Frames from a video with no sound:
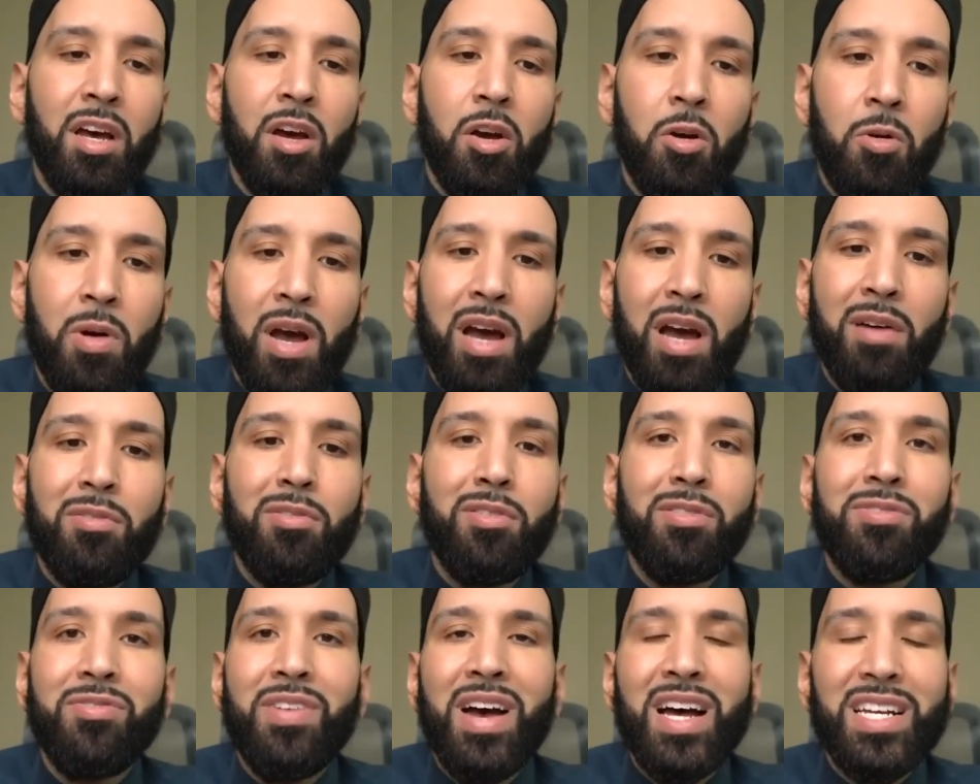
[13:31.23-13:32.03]
Whoever
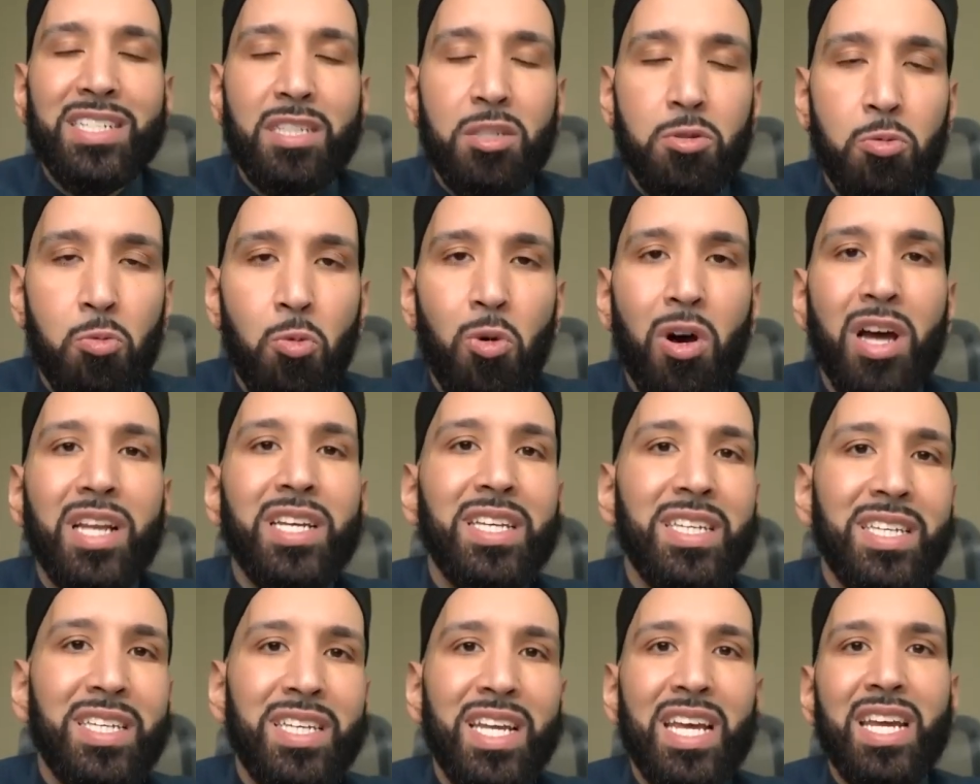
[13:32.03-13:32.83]
fasts
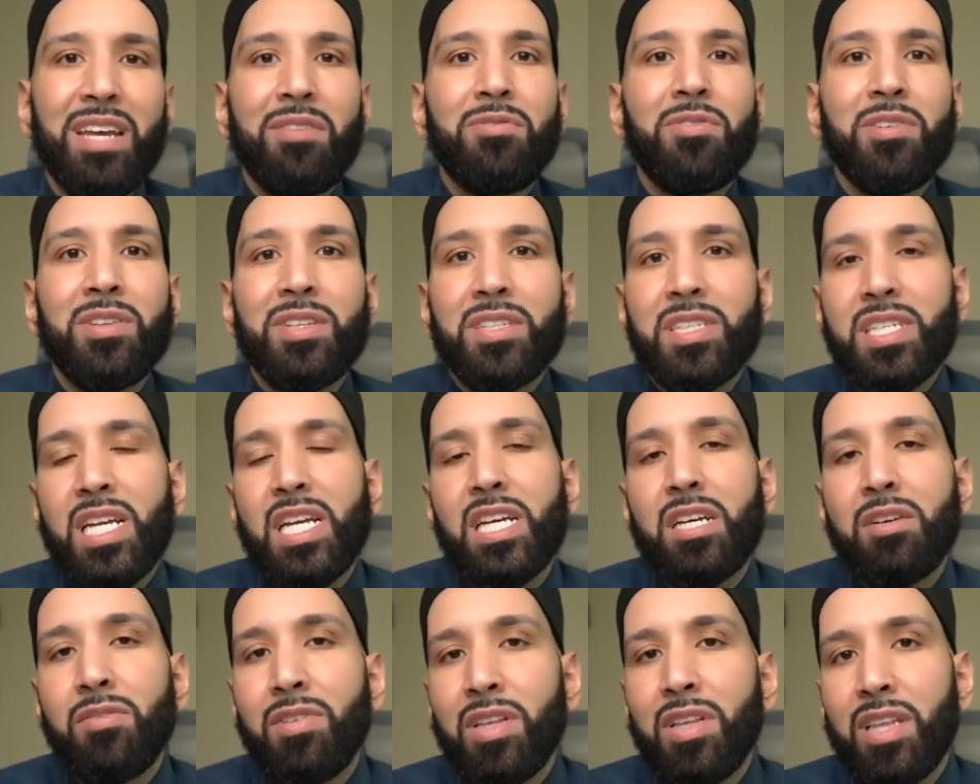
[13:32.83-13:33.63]
one day for the
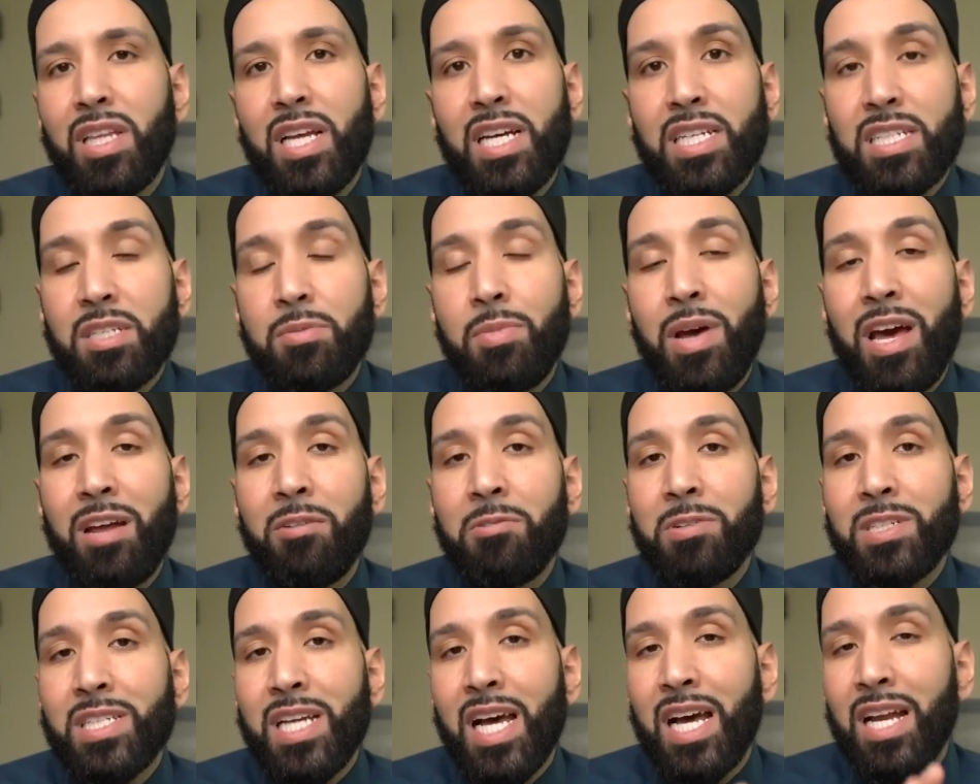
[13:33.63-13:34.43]
sake of Allah subhanahu
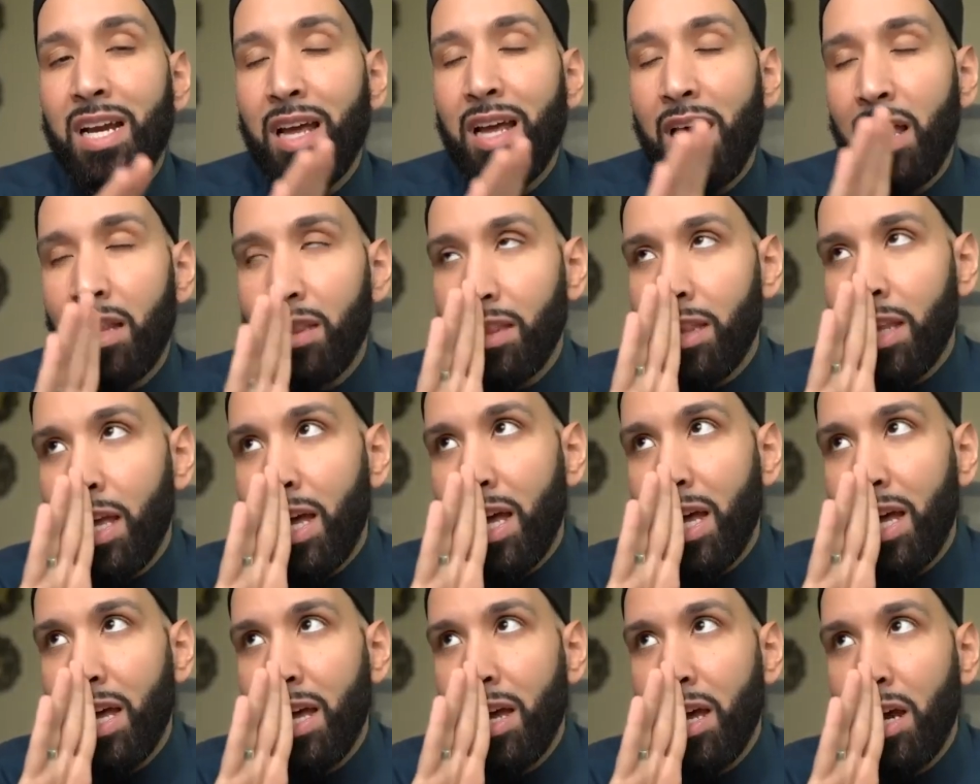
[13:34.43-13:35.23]
wa ta'ala,
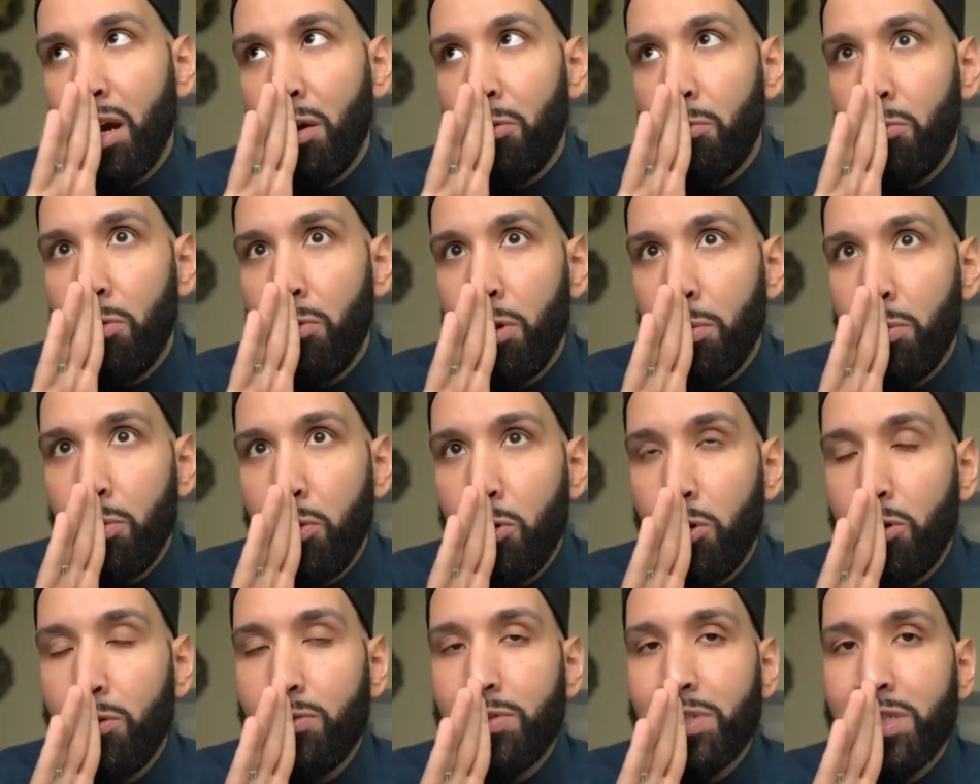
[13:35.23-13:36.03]
Allah
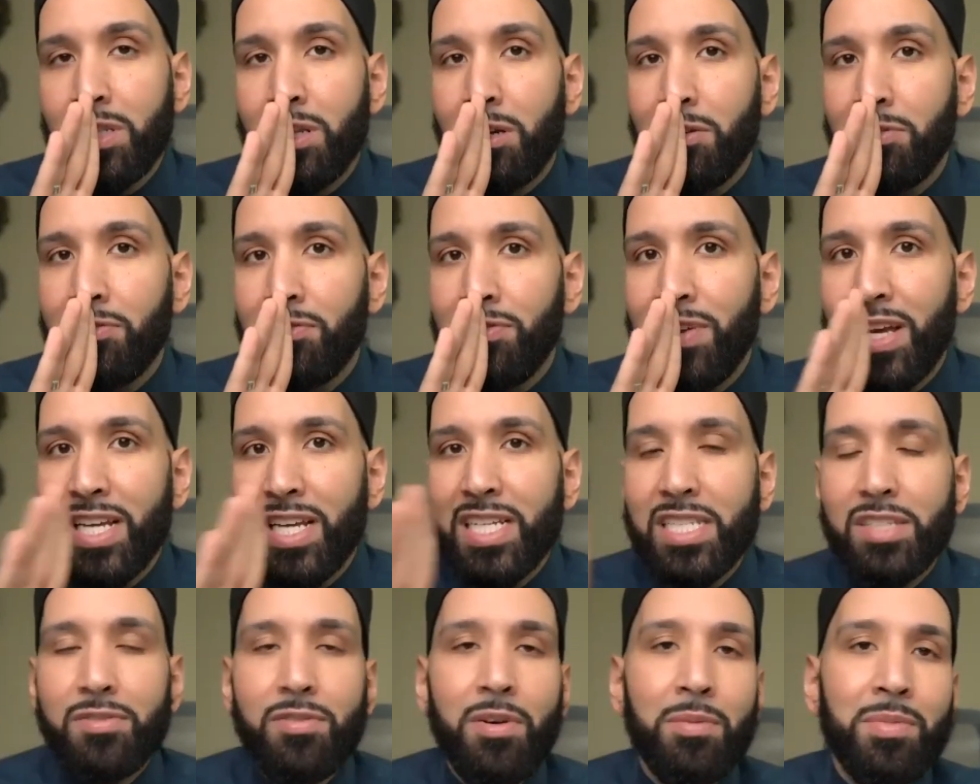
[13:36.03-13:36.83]
removes their
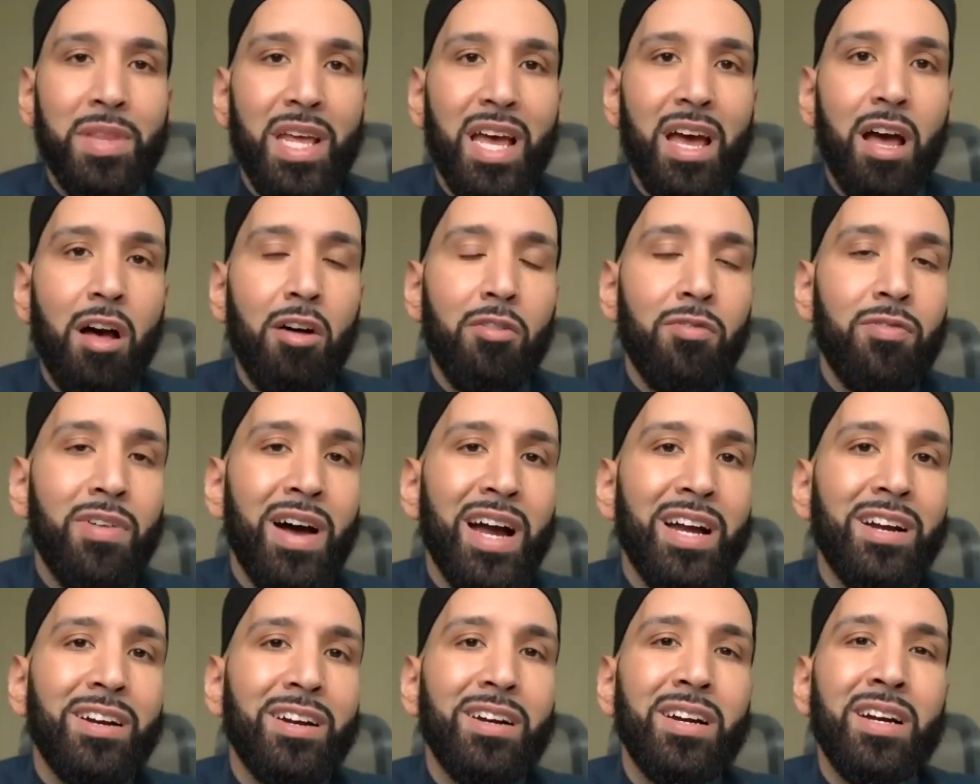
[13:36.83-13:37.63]
face from the
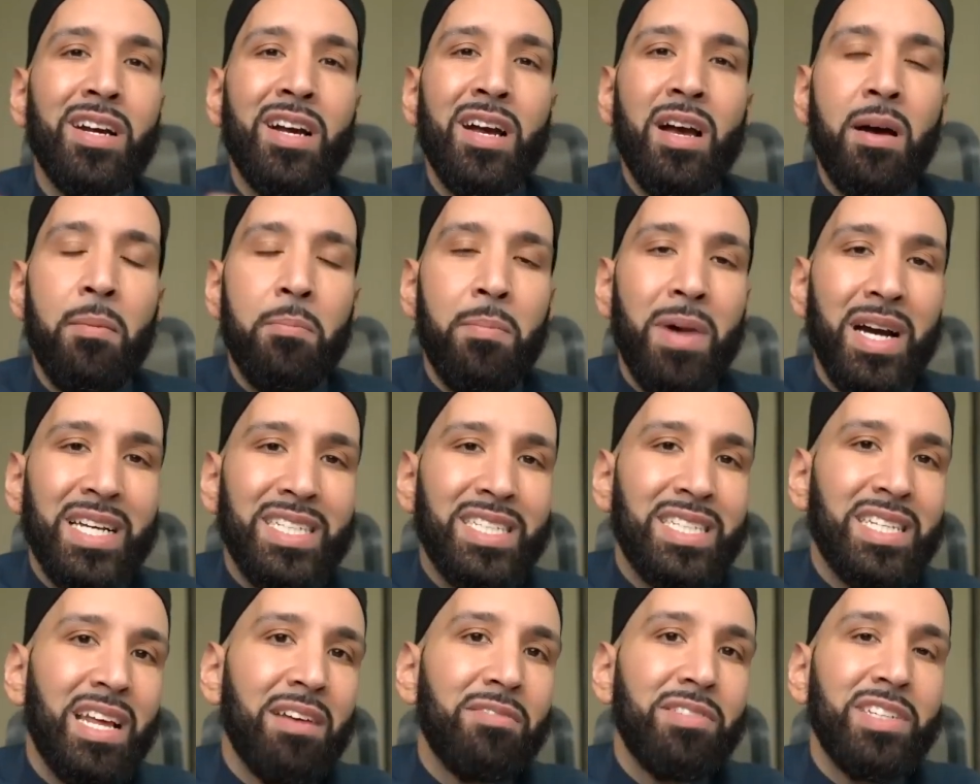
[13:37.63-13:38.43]
hellfire by
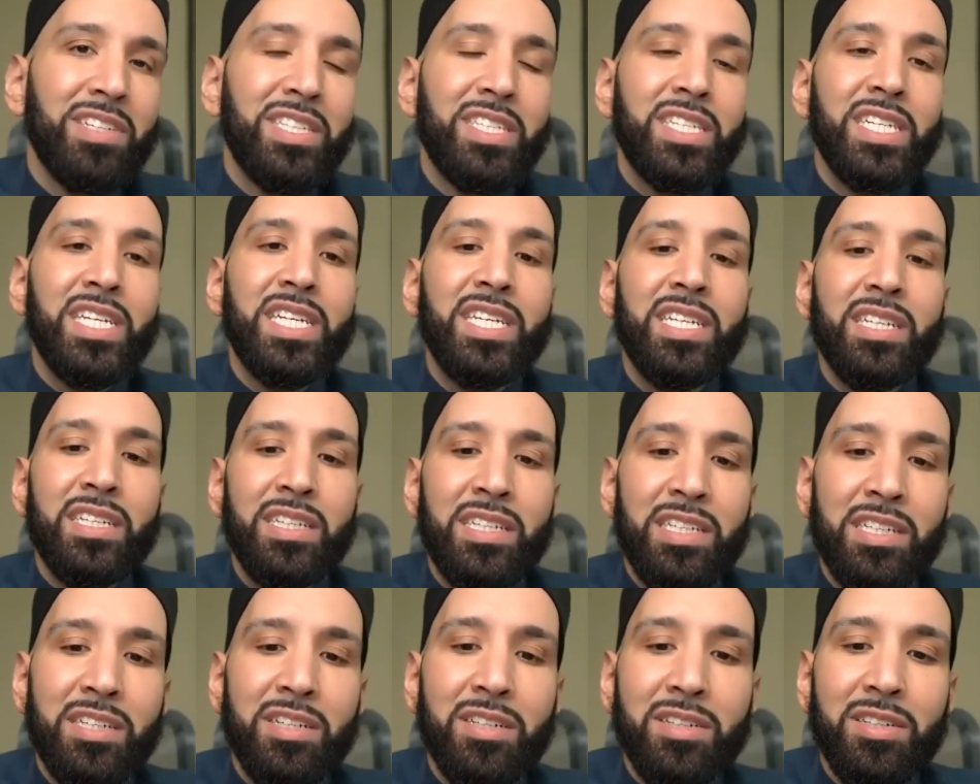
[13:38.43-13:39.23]
70
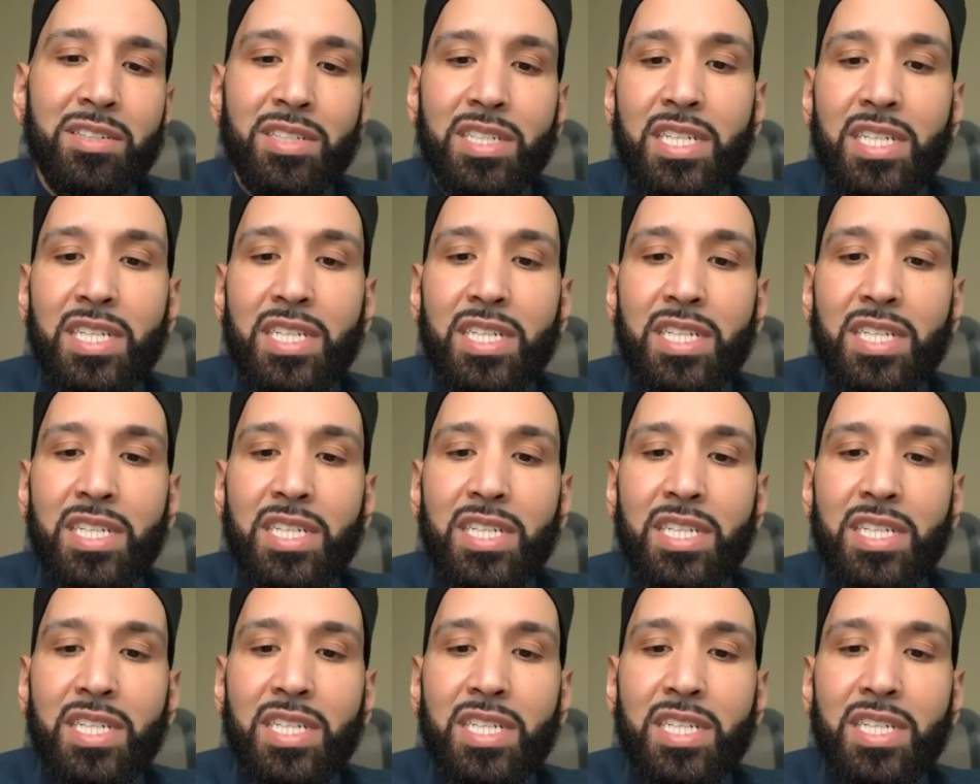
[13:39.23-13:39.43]
years.